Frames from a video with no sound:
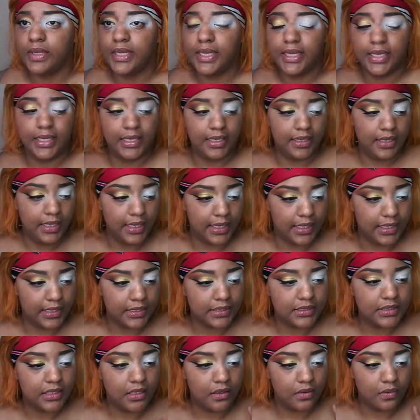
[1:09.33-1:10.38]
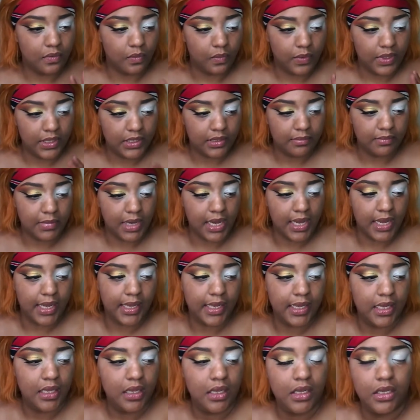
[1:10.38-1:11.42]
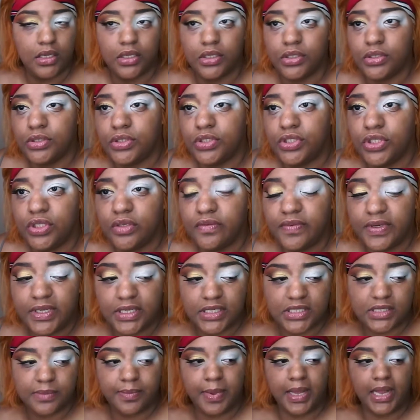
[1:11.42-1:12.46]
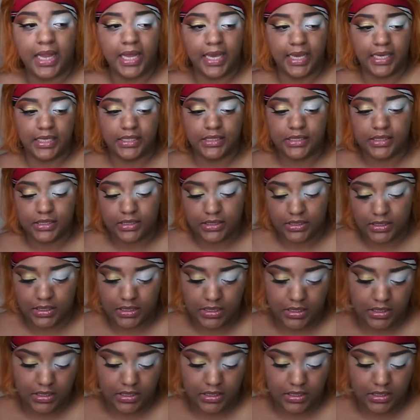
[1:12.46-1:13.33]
in next with my Juvia's Place,